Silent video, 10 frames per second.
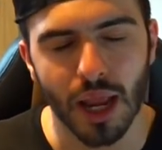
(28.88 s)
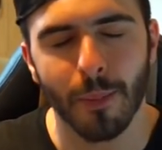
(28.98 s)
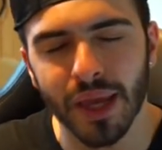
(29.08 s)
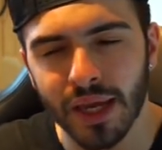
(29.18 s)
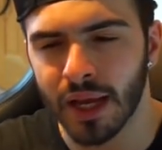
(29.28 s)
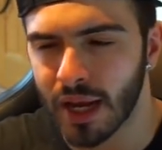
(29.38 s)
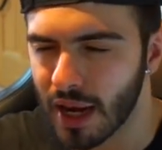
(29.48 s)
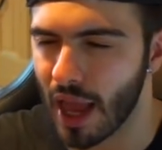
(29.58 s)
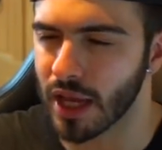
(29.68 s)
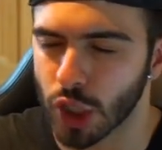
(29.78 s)
let me
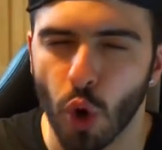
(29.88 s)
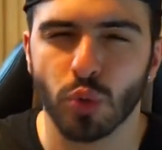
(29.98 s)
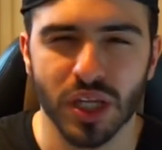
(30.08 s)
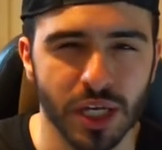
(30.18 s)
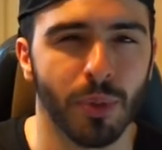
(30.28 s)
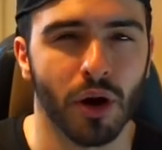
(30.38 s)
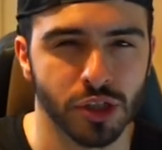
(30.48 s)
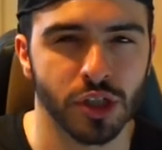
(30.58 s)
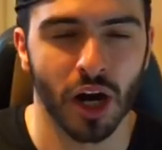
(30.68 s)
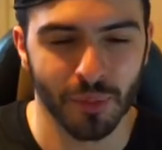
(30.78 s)
like go
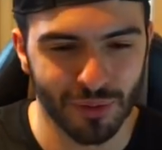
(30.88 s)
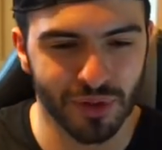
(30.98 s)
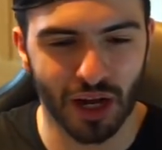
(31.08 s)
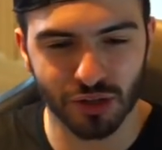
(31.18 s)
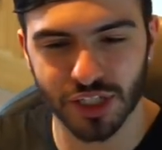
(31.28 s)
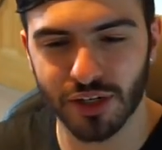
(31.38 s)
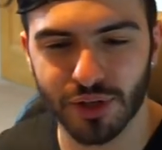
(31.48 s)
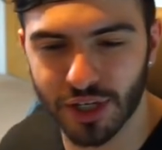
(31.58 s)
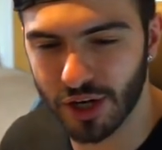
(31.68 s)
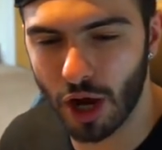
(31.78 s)
deeper, do you know what I mean, with
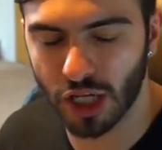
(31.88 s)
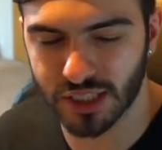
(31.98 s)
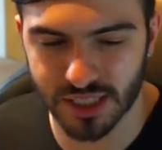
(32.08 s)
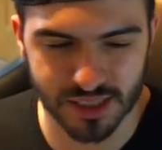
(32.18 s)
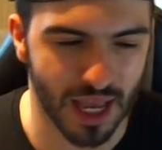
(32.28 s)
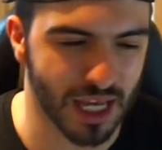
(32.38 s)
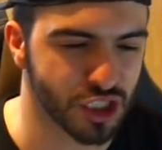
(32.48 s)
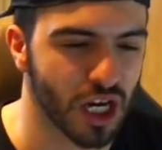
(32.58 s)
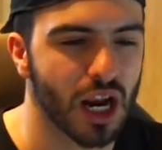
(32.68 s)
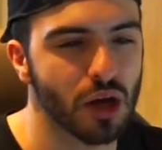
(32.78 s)
Algerian artists
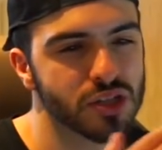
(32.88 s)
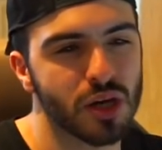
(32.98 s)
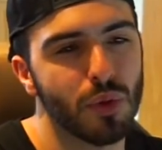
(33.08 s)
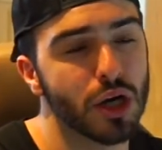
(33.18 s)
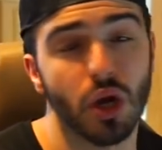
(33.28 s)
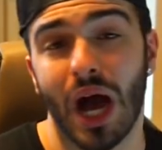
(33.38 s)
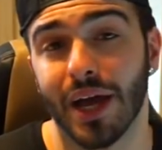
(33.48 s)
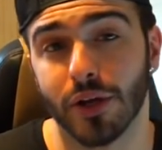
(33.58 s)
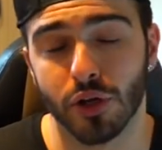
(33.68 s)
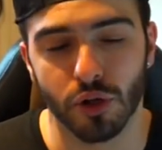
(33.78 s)
and check out someone,
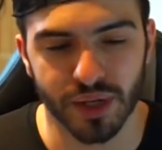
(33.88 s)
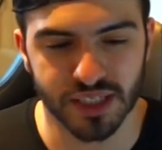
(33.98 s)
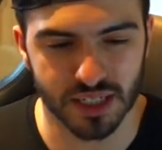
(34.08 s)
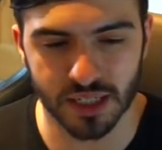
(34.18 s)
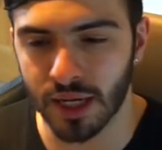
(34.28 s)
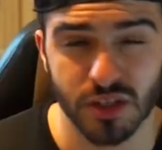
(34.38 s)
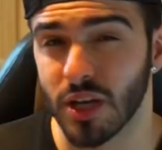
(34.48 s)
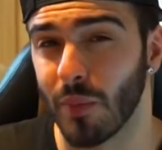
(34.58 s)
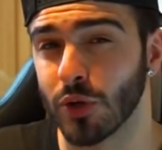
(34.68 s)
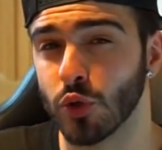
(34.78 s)
I don't know, basically
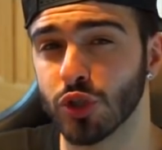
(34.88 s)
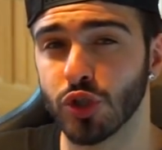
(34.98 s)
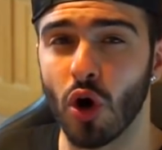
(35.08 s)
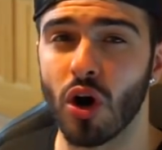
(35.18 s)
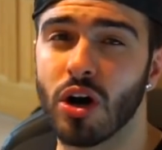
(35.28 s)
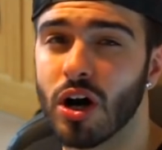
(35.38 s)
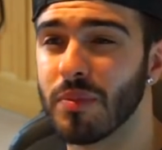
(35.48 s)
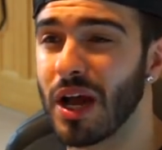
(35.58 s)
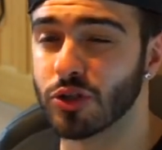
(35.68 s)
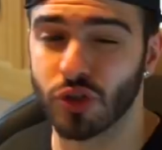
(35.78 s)
someone who's
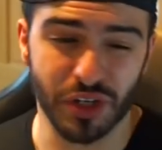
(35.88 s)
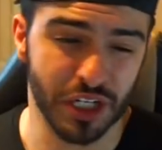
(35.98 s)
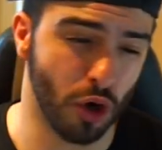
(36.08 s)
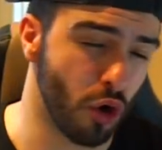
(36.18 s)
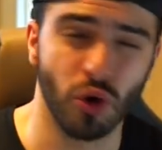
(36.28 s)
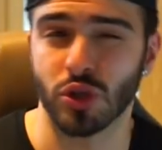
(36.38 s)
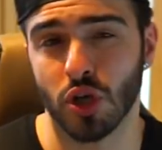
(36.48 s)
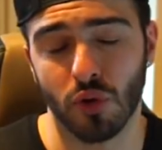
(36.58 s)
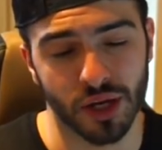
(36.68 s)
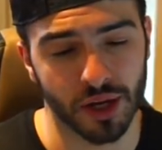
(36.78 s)
not L'Algerino or
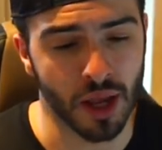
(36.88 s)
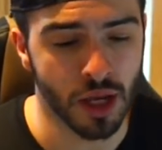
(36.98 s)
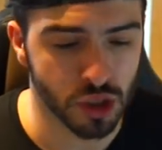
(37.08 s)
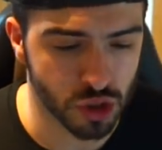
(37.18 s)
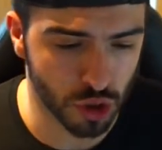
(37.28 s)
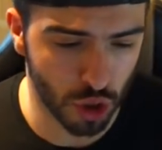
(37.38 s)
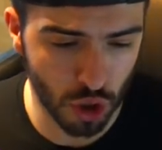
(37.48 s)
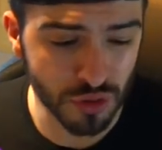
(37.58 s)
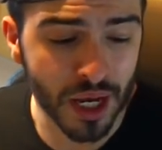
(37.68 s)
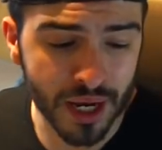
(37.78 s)
Soolking.
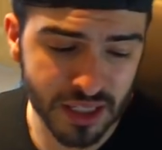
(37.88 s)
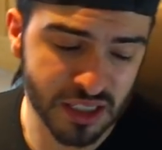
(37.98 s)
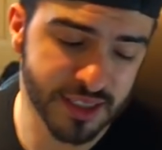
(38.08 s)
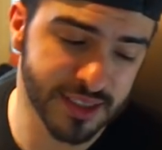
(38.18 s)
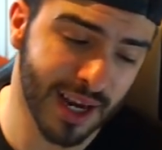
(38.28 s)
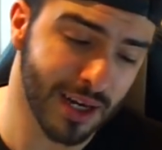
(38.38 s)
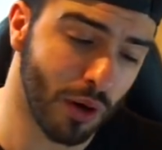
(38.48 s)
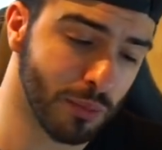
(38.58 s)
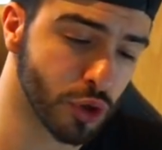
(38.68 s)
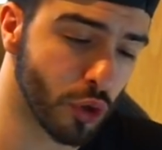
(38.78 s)
So yeah, that's exactly
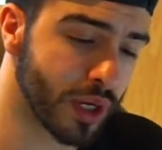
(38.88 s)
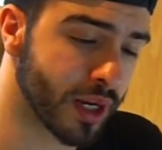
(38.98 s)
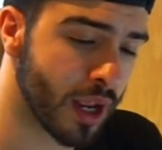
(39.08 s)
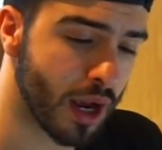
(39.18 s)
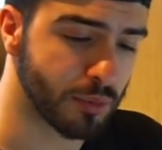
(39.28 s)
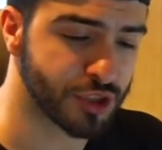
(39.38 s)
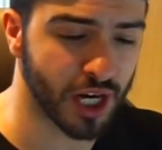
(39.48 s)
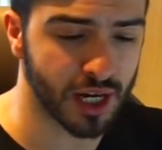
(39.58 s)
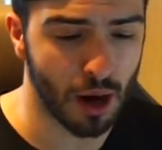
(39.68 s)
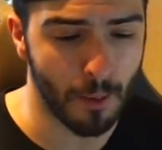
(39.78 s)
what I'm doing. I'm
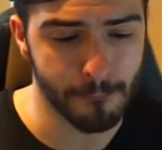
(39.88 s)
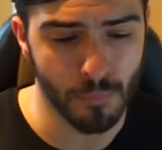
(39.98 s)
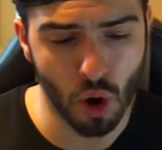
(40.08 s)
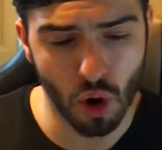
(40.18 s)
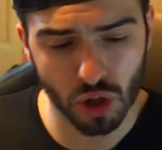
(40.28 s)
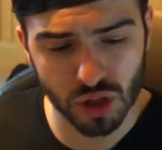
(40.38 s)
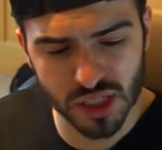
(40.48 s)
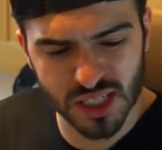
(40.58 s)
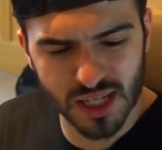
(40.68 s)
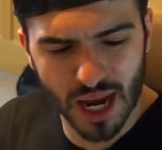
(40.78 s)
checking out Mok
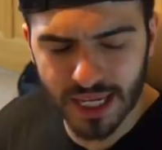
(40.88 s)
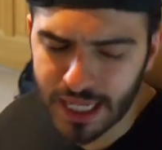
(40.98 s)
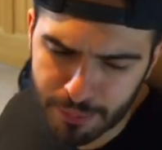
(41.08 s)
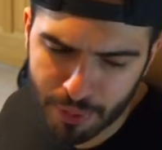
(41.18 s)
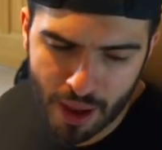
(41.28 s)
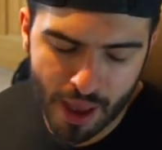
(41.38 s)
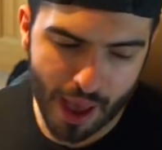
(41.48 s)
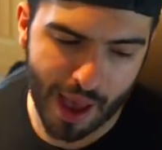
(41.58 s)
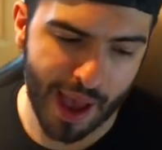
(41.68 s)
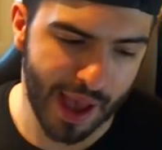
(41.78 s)
Saib,
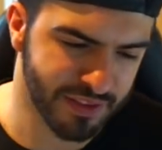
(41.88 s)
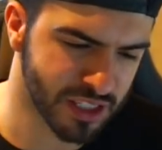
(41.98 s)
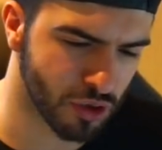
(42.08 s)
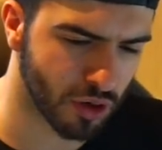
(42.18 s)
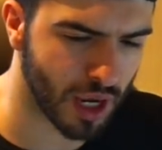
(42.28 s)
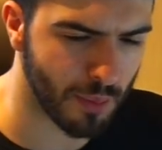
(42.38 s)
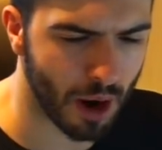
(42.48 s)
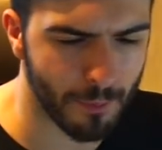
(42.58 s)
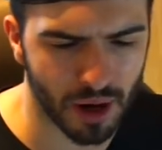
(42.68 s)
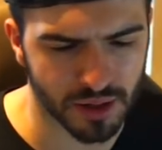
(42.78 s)
and this song came
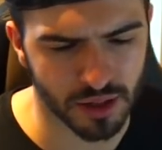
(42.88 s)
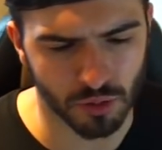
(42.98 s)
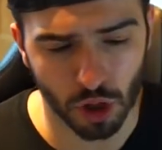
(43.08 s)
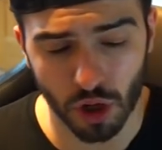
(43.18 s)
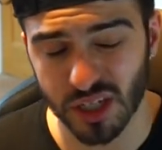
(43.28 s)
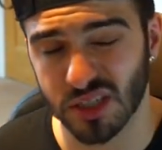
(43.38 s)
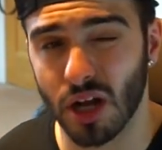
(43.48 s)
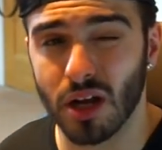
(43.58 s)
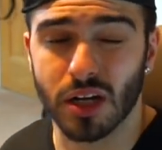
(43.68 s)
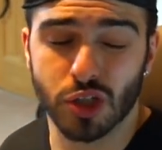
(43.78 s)
out about a year ago and it's
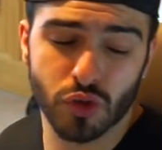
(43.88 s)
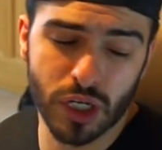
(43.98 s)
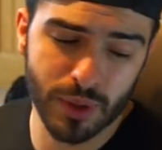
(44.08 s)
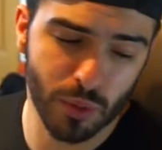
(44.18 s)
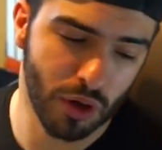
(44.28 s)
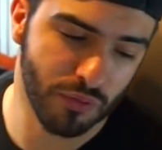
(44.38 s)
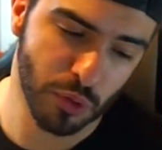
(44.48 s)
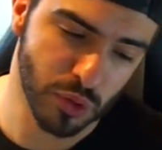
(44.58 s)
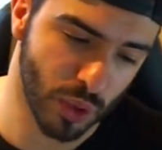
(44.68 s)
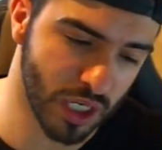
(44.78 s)
done extremely well
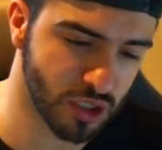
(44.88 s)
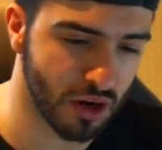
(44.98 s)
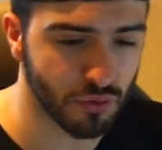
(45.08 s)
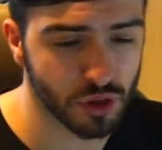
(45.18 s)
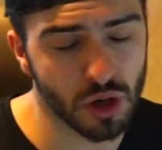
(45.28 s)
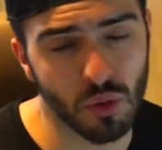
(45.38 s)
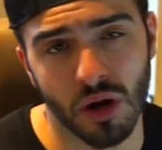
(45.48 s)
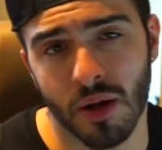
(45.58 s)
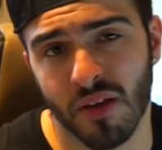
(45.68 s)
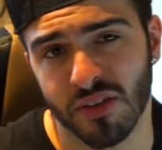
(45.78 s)
views wise. So I thought, you know
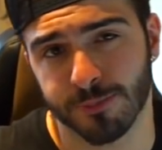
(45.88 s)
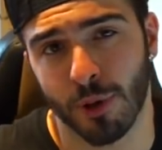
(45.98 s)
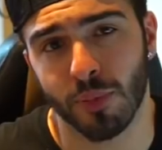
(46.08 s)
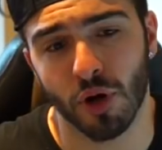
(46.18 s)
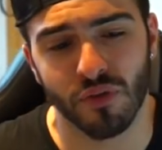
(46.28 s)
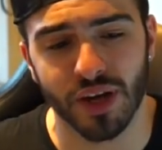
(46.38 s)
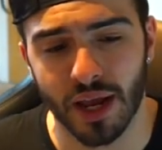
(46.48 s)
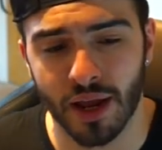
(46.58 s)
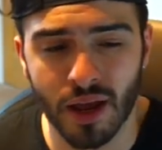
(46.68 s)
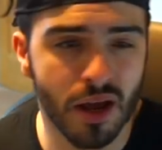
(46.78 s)
what, if it's popular over
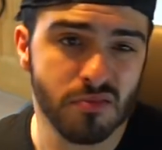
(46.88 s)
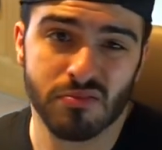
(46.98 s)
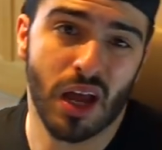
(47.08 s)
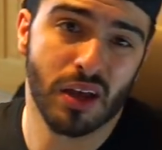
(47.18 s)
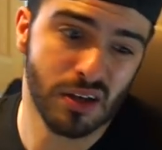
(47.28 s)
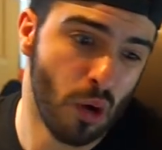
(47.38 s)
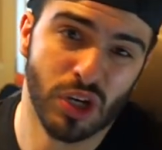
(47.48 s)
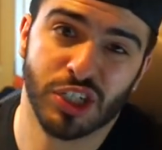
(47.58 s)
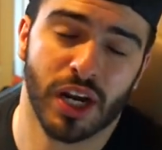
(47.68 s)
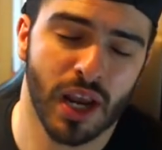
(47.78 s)
there, like, I
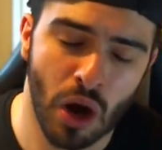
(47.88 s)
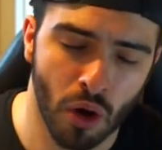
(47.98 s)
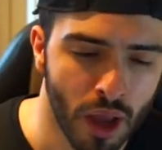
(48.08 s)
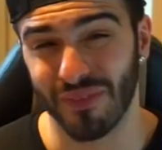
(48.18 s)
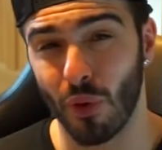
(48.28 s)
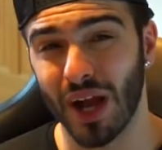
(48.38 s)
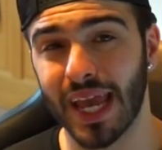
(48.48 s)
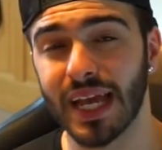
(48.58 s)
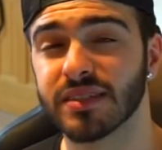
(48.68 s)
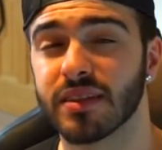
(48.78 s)
want to check it out. Before I
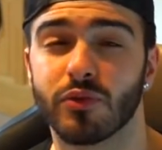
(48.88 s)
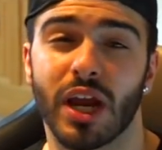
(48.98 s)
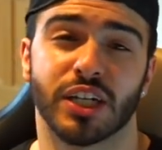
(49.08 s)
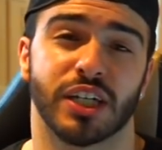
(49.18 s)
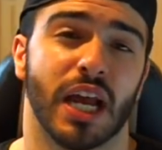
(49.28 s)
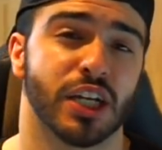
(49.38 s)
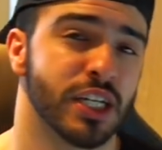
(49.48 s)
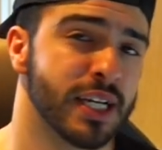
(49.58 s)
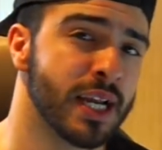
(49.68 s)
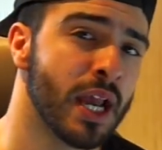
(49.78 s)
get into the reaction,
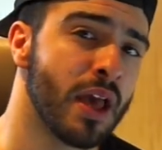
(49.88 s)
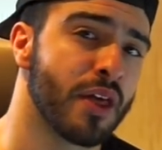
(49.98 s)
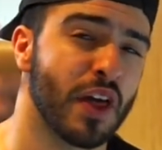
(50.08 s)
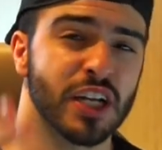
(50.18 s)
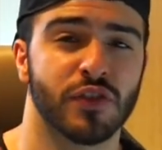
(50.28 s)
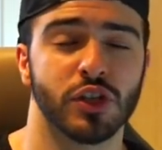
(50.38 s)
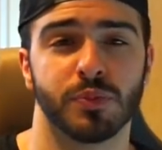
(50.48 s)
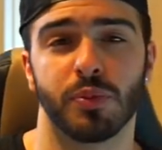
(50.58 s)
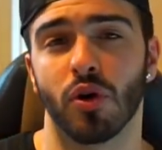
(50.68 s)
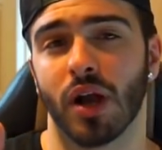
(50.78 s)
actually, thanks for your
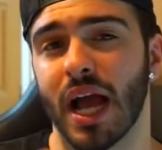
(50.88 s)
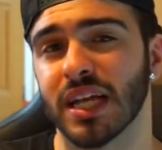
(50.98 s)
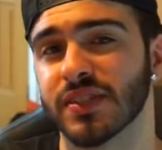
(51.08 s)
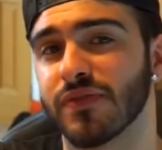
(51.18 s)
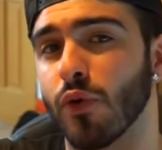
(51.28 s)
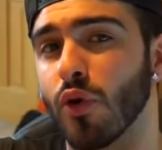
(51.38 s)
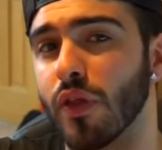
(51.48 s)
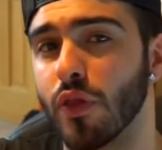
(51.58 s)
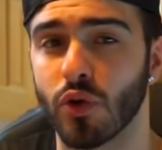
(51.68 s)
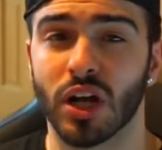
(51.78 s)
support, guys, for
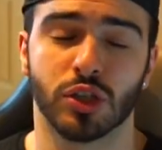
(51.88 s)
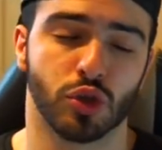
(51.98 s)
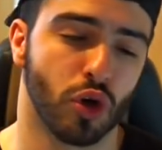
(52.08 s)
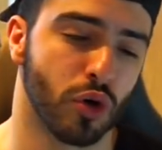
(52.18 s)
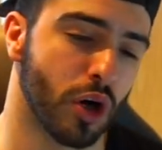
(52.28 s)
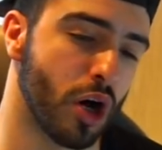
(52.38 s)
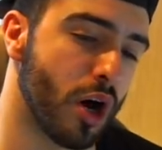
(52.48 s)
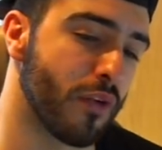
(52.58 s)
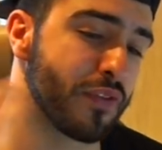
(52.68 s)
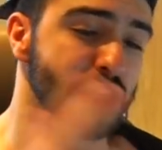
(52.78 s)
the
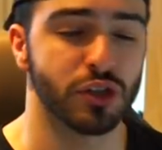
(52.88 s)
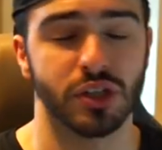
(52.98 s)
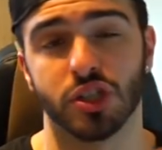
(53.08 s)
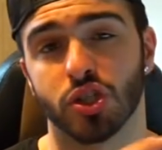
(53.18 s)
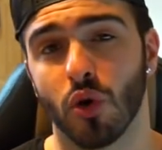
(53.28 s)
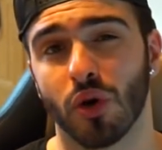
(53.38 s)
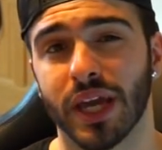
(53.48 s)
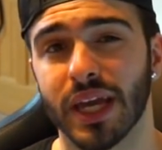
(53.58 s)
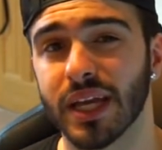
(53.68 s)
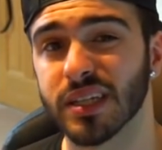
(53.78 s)
Ratadora featuring
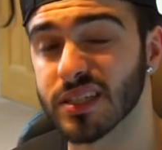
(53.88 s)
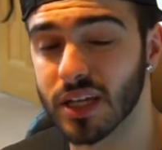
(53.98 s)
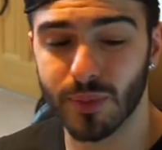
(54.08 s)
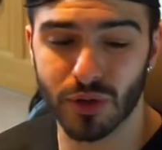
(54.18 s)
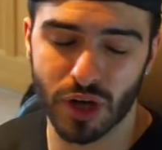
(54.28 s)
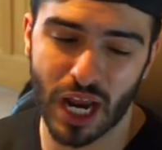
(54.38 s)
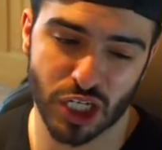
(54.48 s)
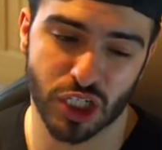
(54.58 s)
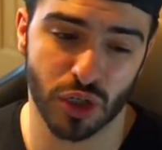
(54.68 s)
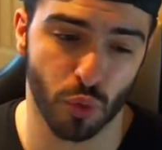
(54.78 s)
Soolking Zerman
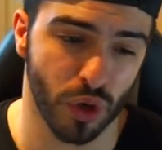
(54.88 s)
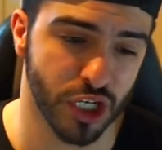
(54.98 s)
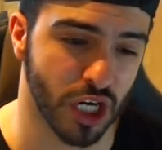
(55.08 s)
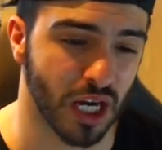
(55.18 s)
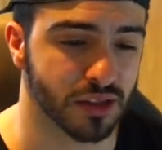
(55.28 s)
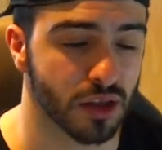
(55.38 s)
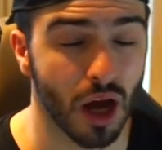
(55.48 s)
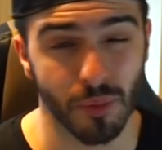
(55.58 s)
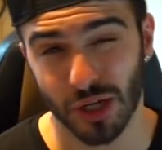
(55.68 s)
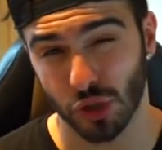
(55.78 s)
reaction, which I
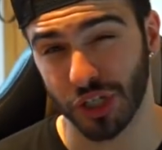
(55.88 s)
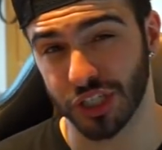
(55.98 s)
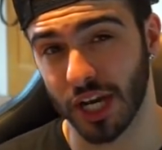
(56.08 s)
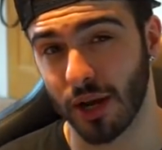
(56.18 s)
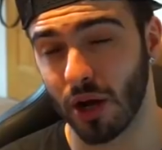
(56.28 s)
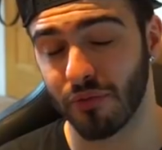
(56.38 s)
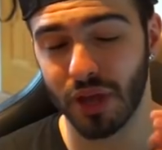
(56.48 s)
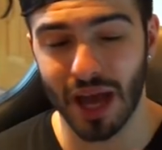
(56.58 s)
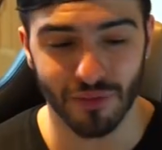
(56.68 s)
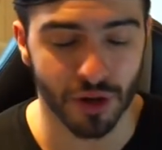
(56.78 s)
done. Make sure you check out if
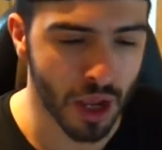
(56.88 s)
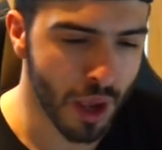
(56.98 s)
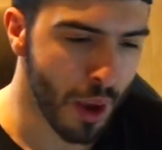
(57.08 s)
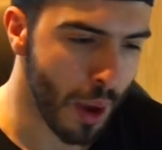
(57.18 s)
you haven't.